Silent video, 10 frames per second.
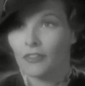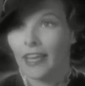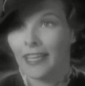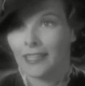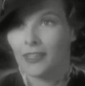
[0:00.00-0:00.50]

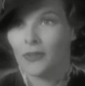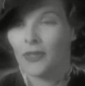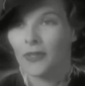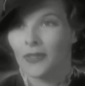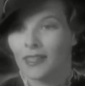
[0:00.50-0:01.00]
Hepburn
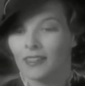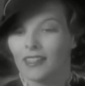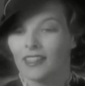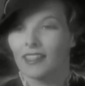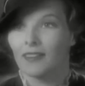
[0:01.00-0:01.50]
ended her
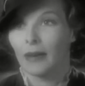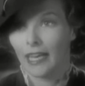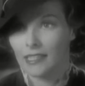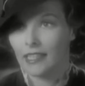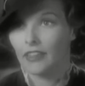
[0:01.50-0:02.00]
career
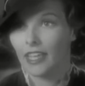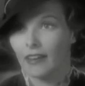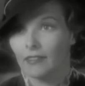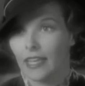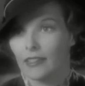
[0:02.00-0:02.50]
with 12